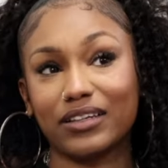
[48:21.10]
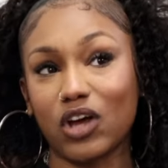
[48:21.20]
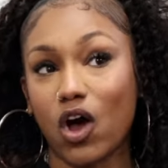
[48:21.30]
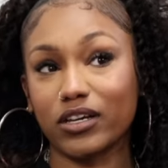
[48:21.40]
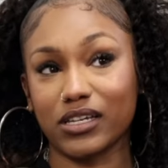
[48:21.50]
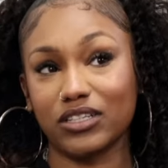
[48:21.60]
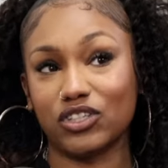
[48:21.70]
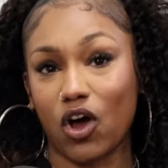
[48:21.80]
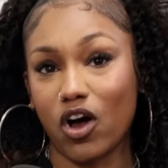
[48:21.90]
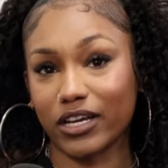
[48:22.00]
dog eat
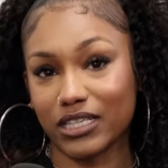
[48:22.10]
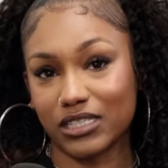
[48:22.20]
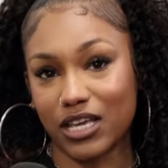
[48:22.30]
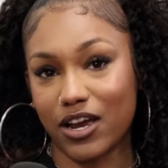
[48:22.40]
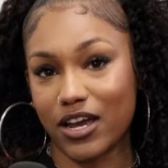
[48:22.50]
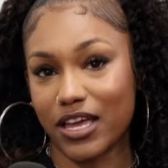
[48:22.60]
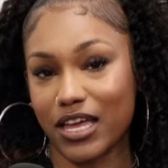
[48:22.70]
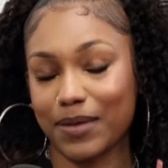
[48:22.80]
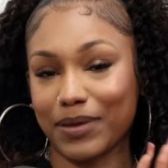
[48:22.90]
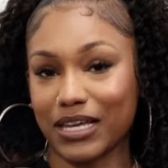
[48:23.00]
dog here. In this
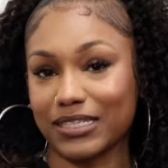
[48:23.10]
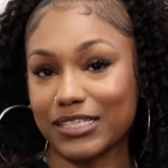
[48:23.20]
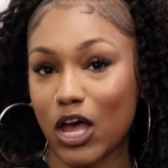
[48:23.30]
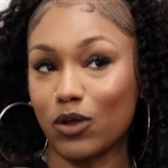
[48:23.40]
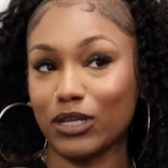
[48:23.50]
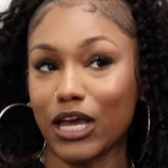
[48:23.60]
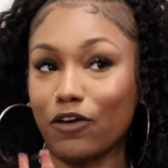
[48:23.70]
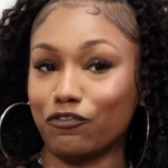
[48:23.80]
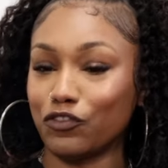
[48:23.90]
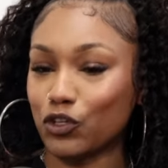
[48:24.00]
area because it's only a
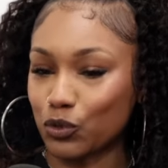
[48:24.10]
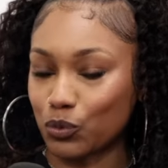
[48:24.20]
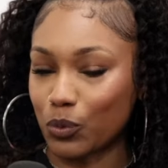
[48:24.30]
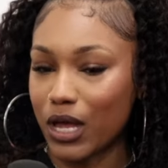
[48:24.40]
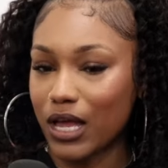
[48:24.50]
few